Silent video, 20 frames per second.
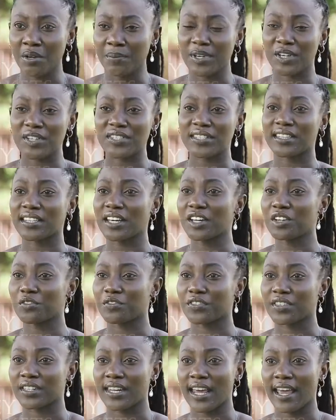because at the end
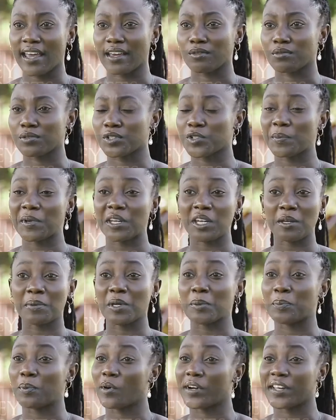of the day, so many
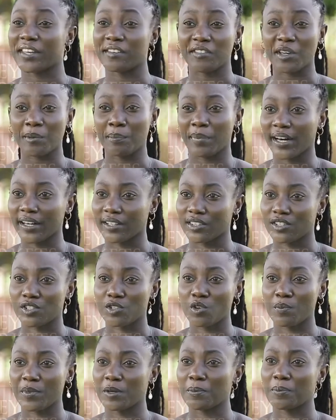people are giving birth and
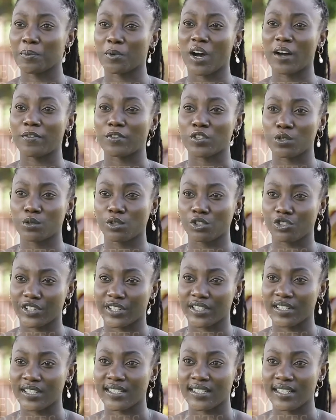so many people have
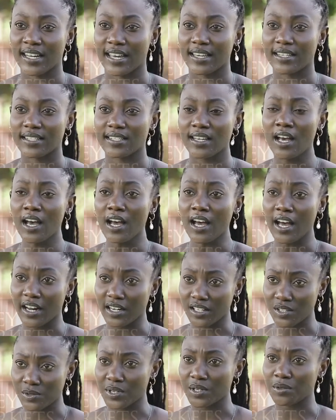children these days.
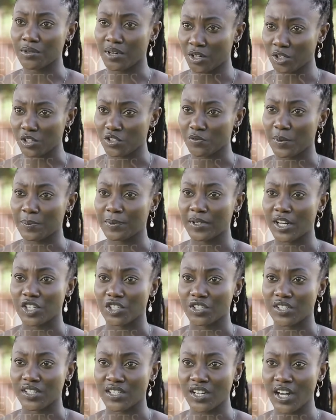And as I said, a lot of
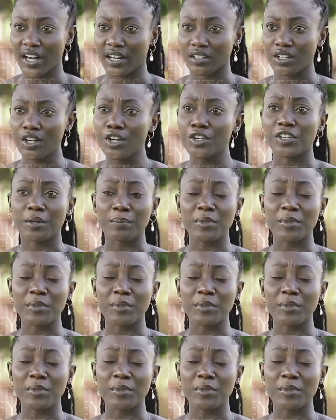population is young. So